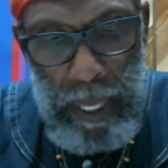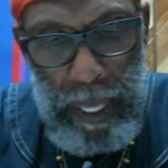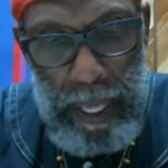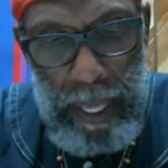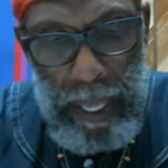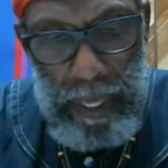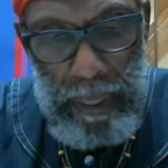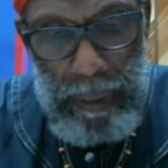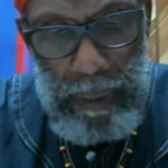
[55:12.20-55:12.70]

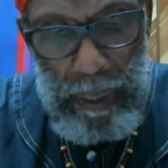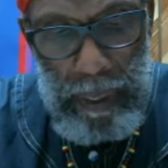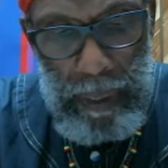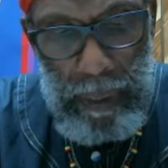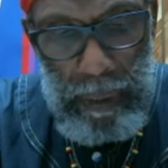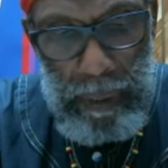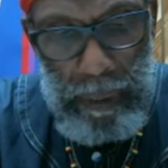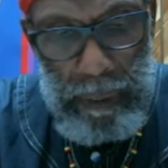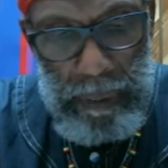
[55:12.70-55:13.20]
and
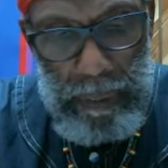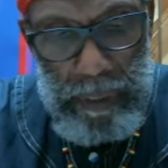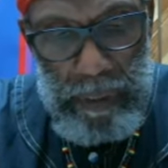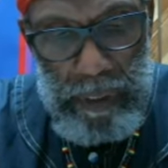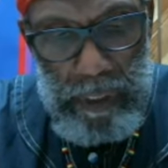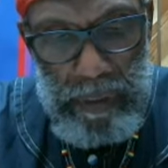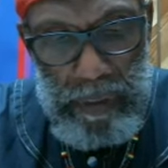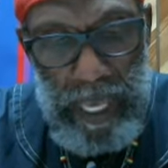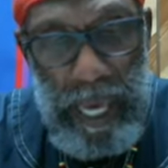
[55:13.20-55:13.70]
uh,
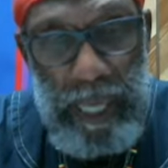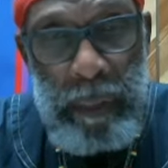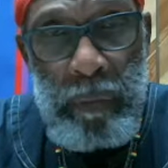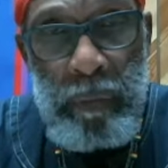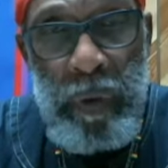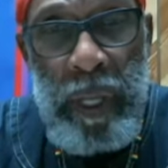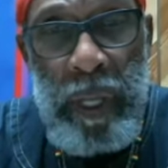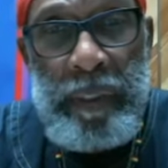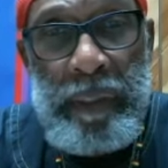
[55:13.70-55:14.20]
she's got a
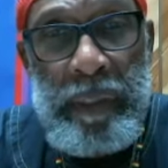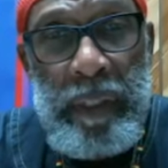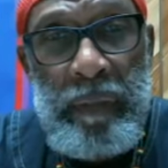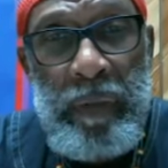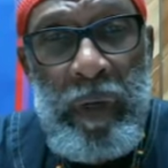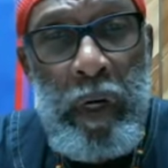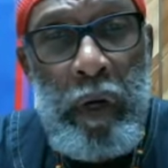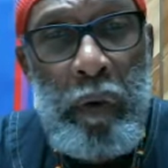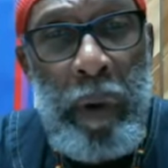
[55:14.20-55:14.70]
relative,
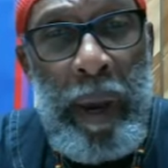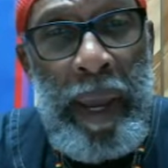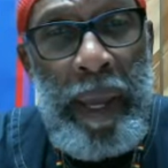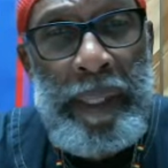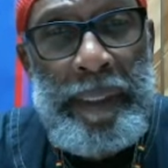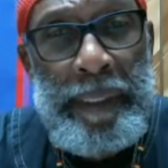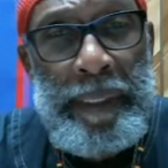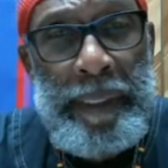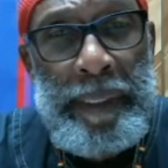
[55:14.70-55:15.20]
her
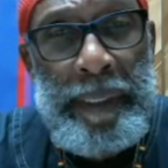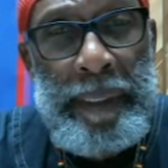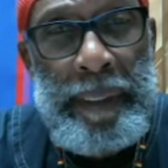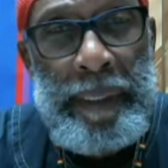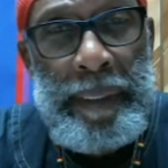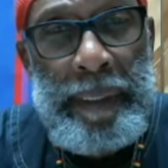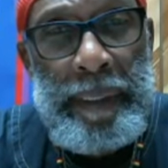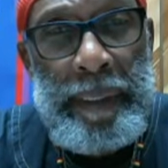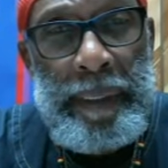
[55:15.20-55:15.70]
grandson.
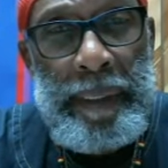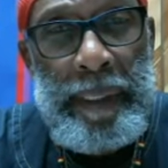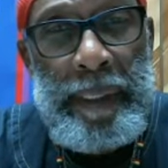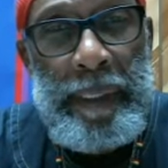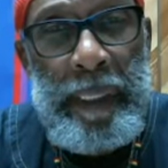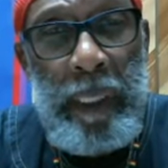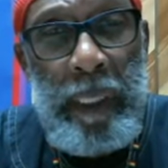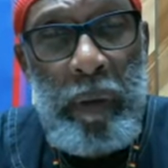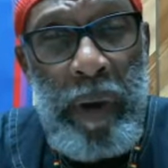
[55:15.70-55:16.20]

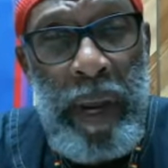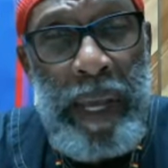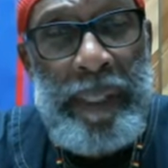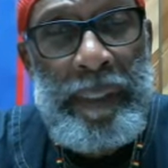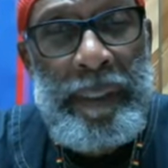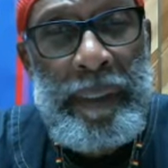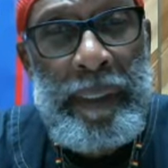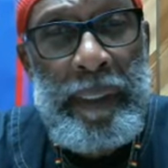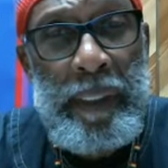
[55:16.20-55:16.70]
Because her
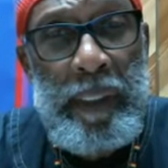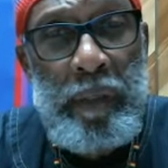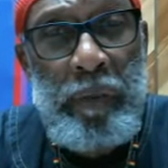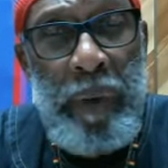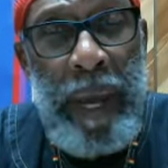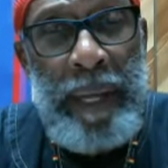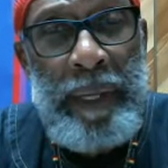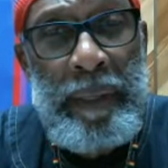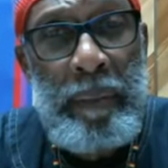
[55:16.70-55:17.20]
grandson is
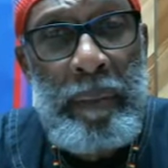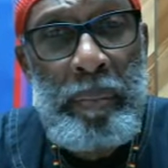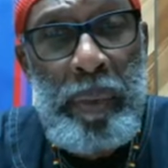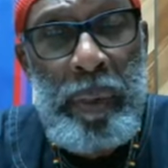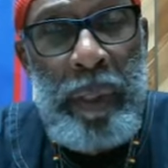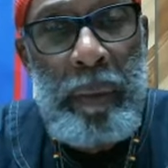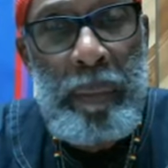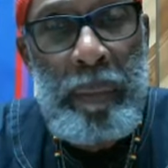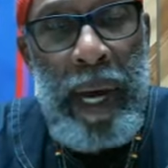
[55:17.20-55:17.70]
writing a
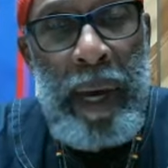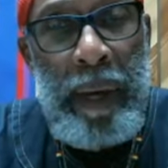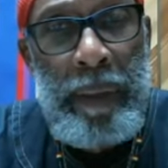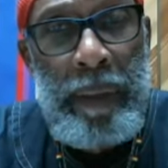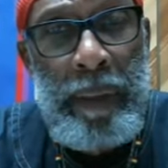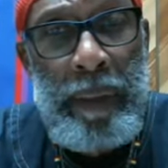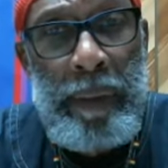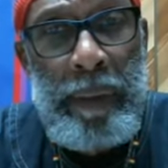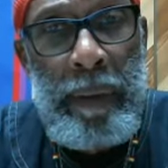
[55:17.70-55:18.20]
book about
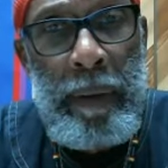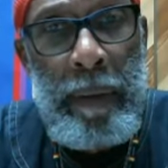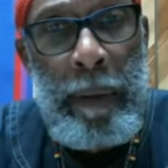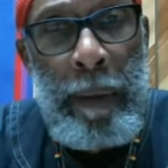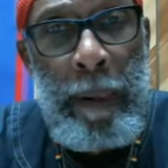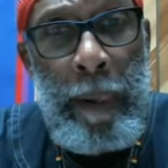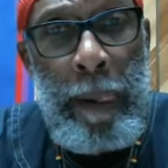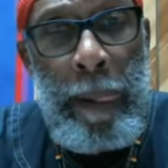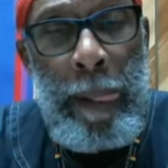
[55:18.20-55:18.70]
her.
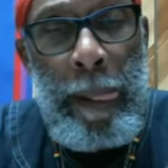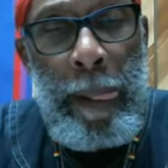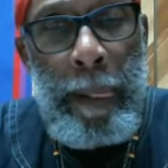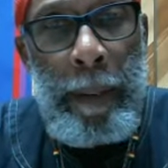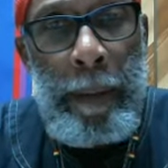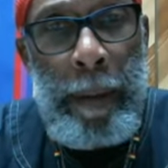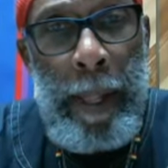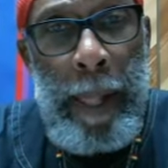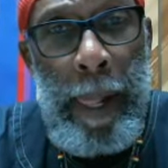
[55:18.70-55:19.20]

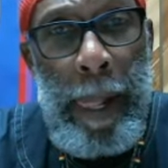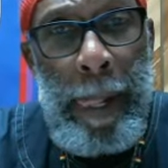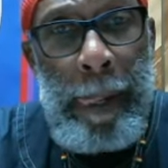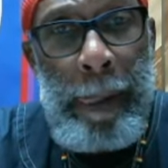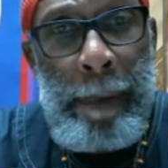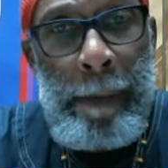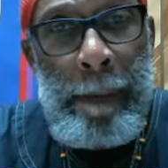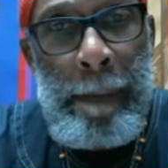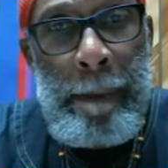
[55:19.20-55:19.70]
Okay,
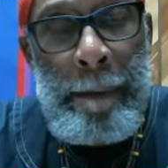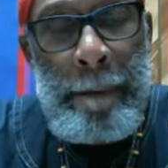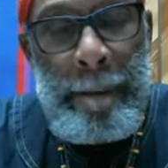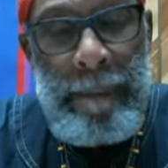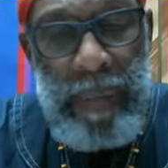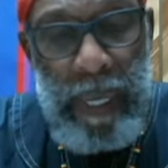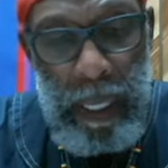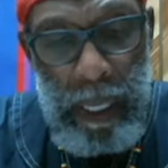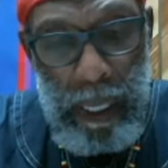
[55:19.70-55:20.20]

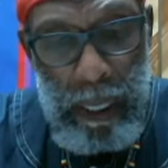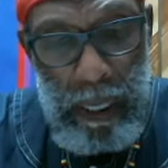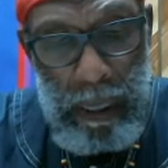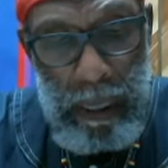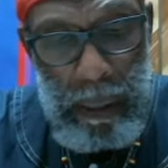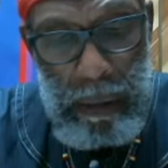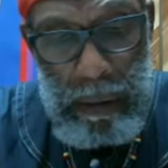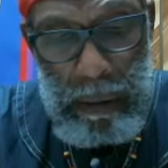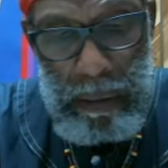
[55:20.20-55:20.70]

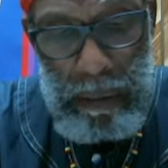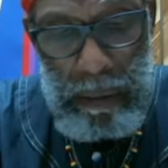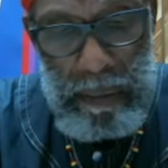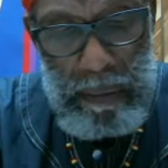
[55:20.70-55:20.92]
um,